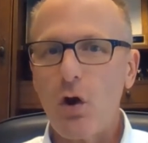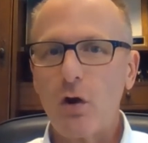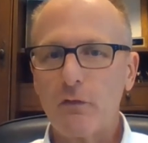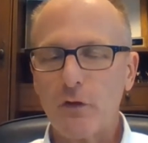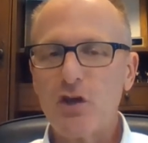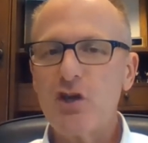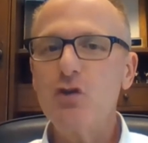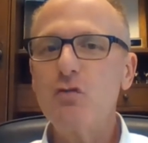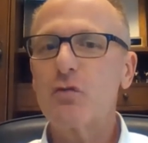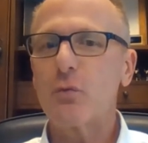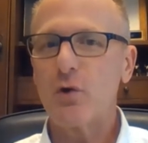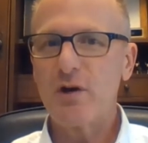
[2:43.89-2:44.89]
for
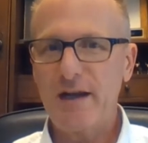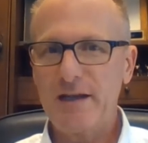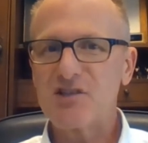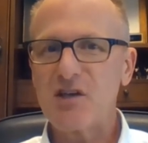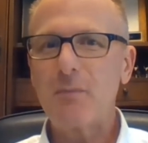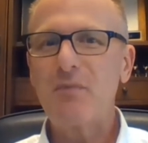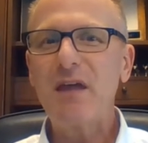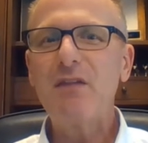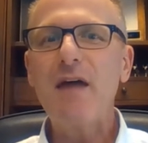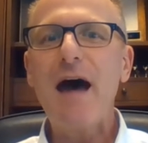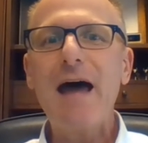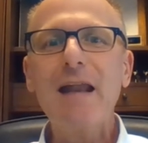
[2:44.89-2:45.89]
Q3, something
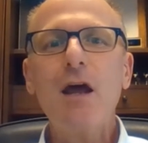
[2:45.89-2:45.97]
that